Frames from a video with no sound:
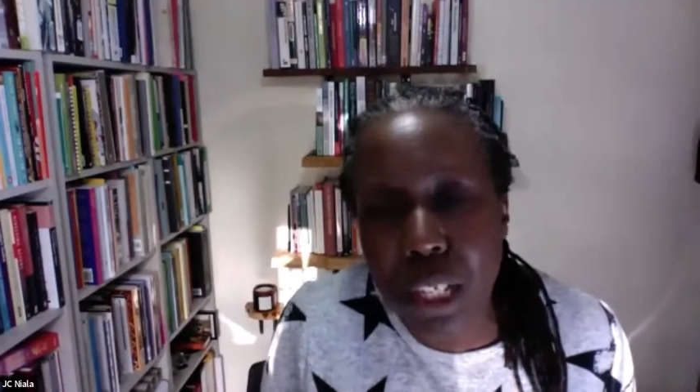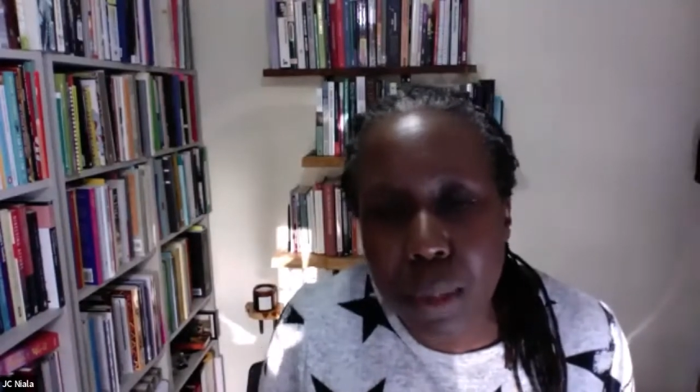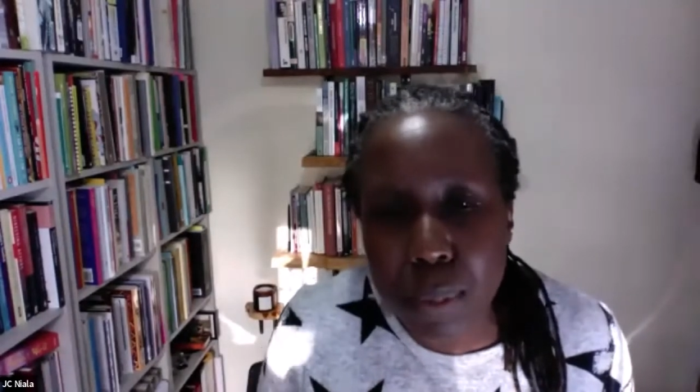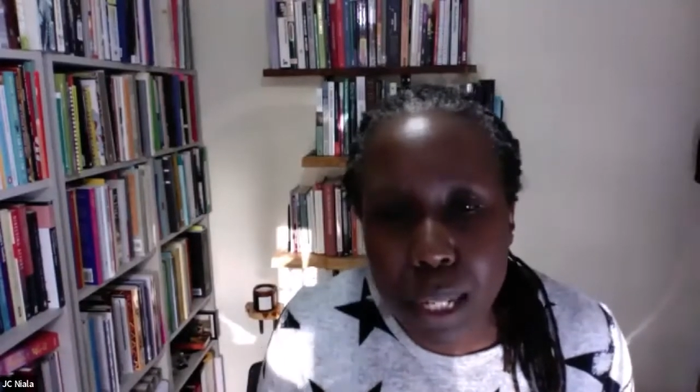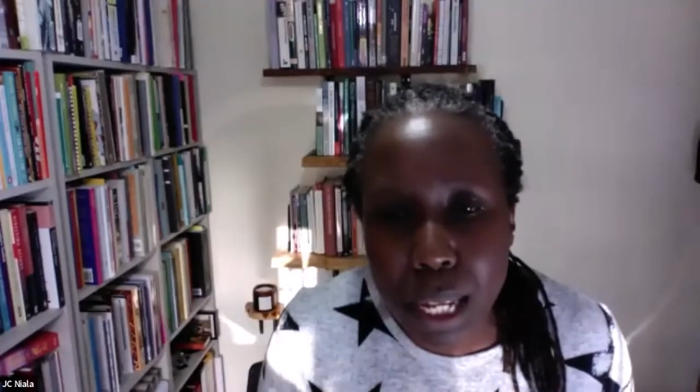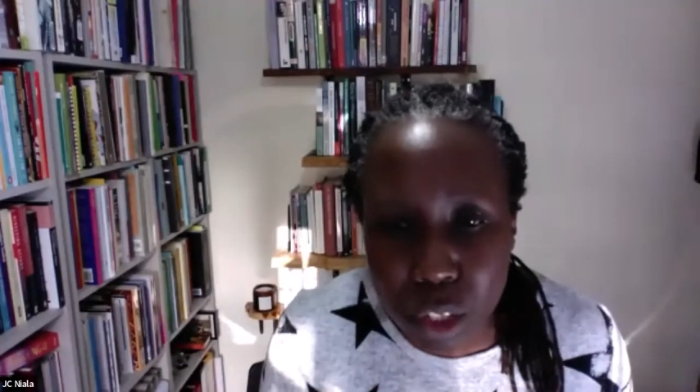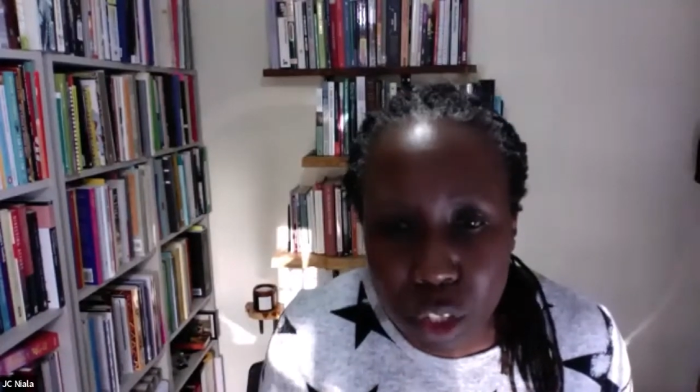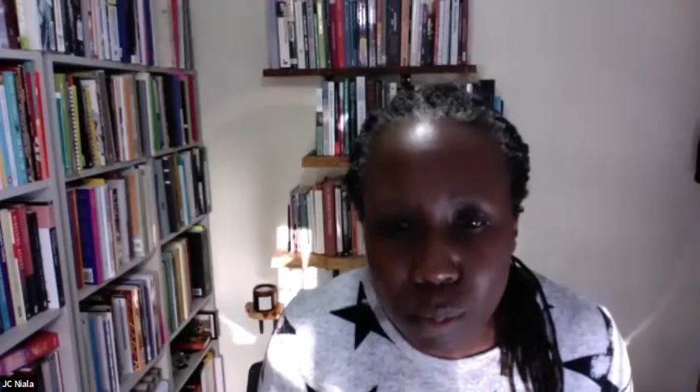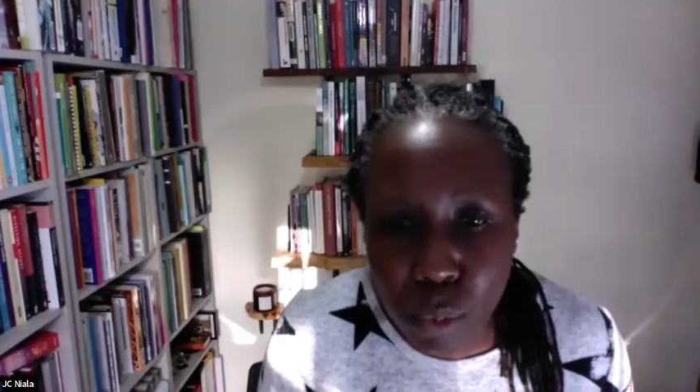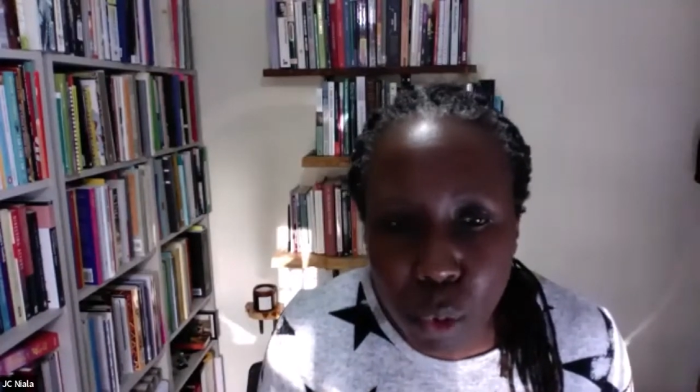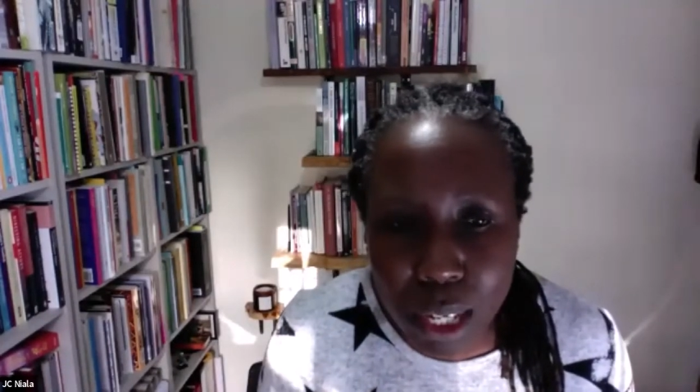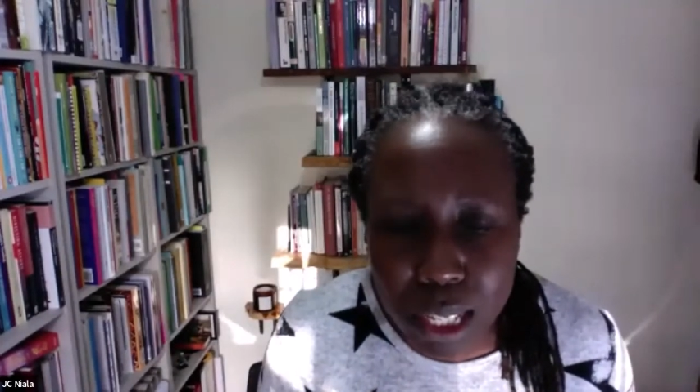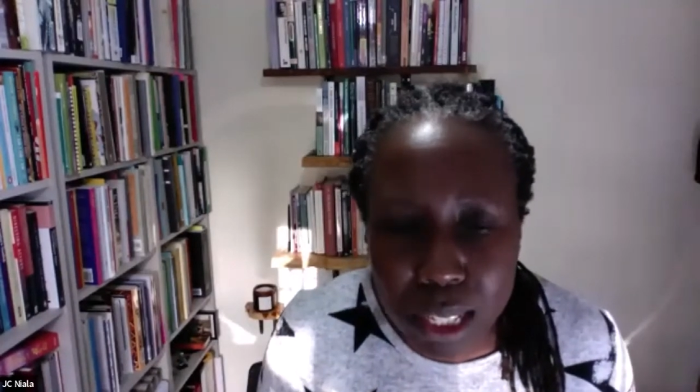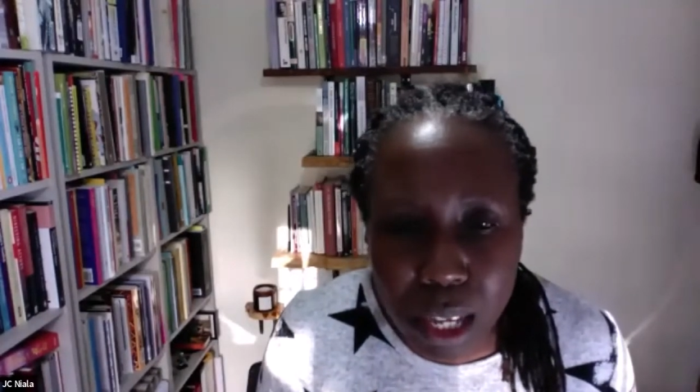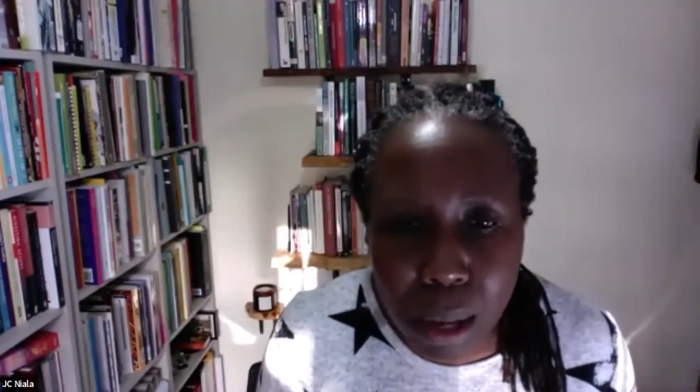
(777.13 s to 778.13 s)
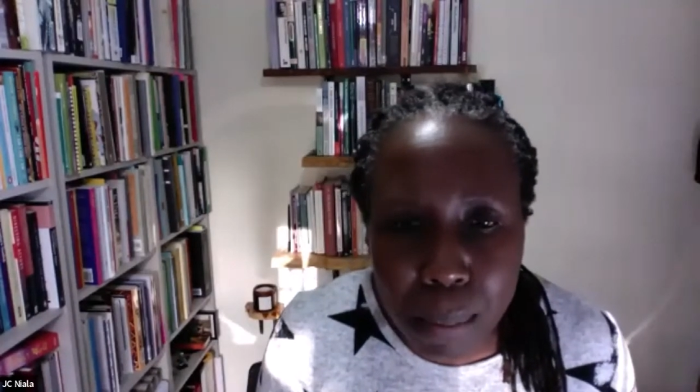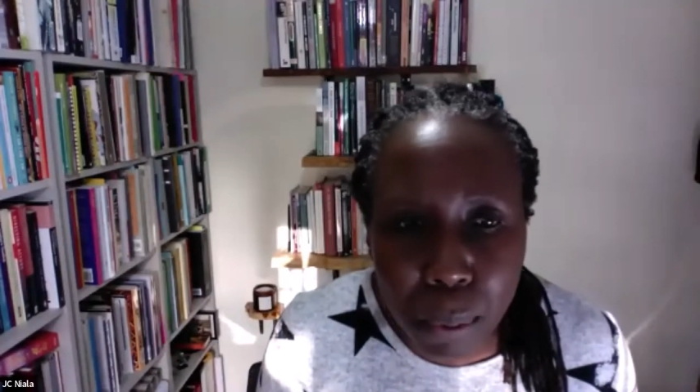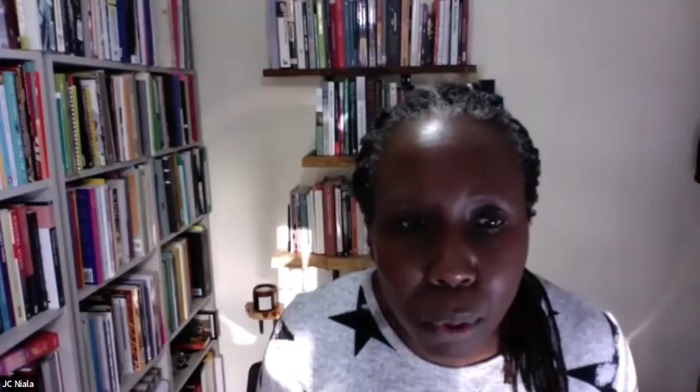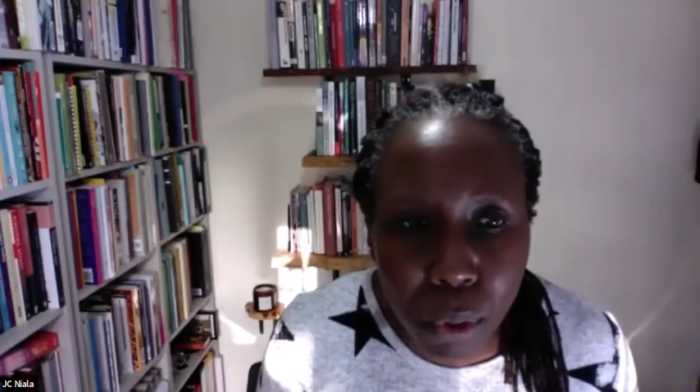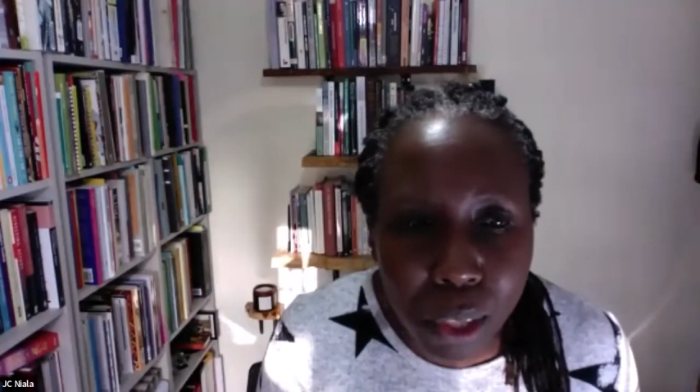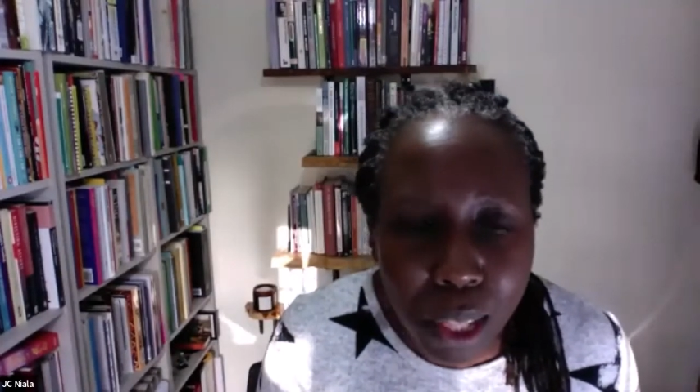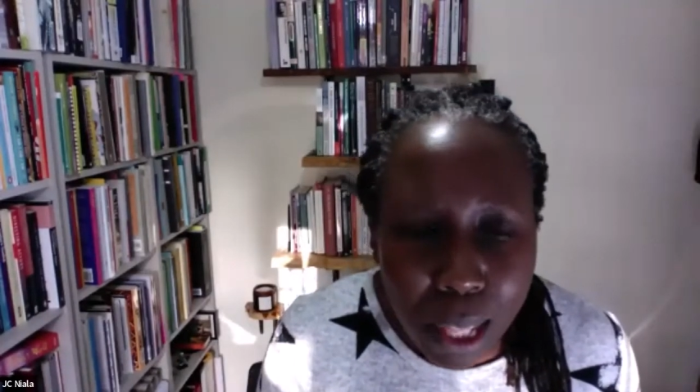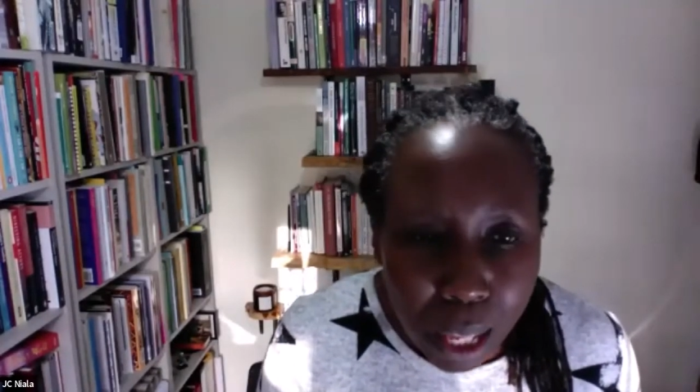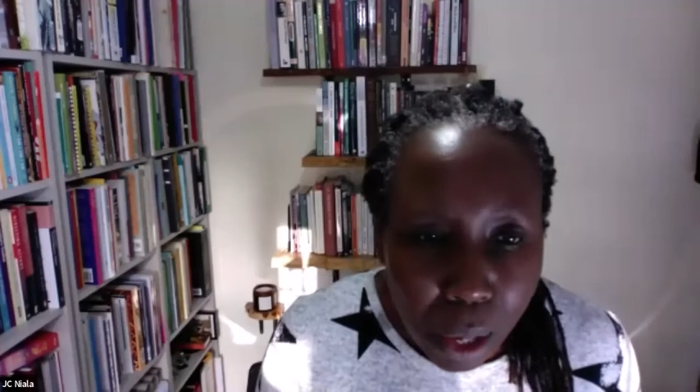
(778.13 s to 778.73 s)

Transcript: seems like a small example,